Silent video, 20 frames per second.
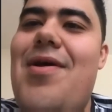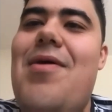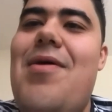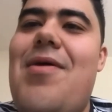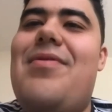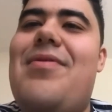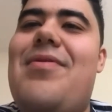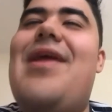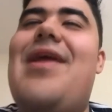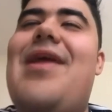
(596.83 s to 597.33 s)
But
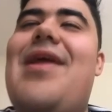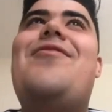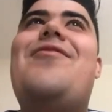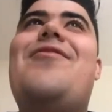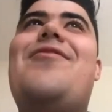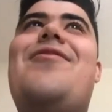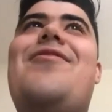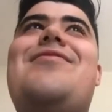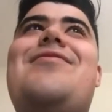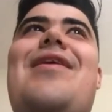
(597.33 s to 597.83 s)
then
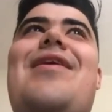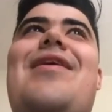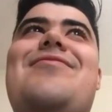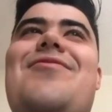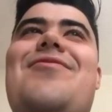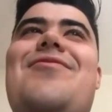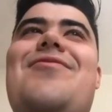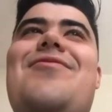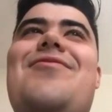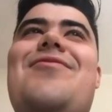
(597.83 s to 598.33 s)
I was
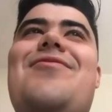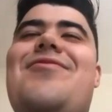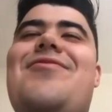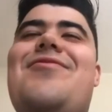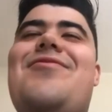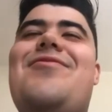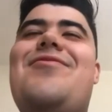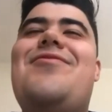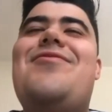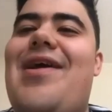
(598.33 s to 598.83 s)
also like,
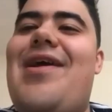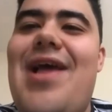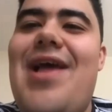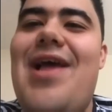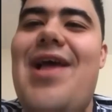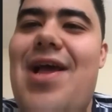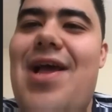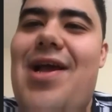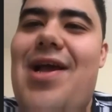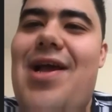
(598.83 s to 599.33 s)

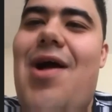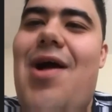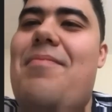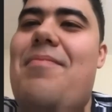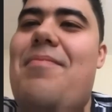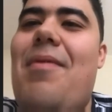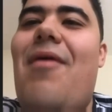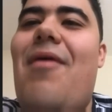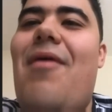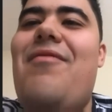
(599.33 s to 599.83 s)
can't be bothered
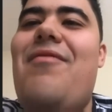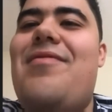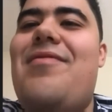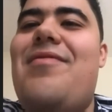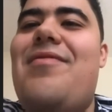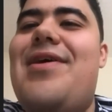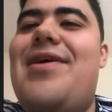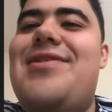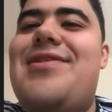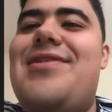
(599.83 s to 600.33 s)
with
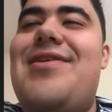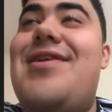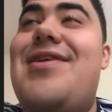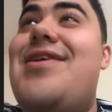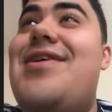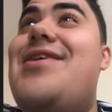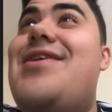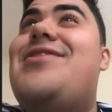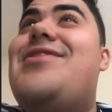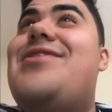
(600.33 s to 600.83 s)
this.
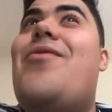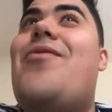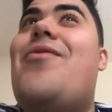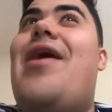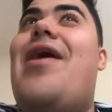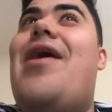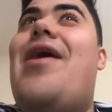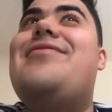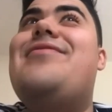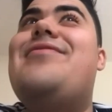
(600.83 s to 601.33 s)
So
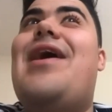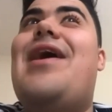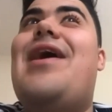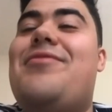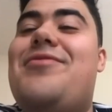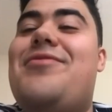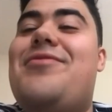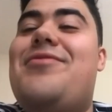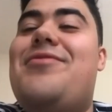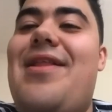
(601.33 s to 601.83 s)
I would
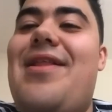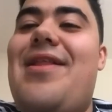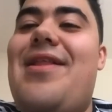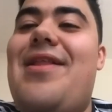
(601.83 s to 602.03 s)
say that.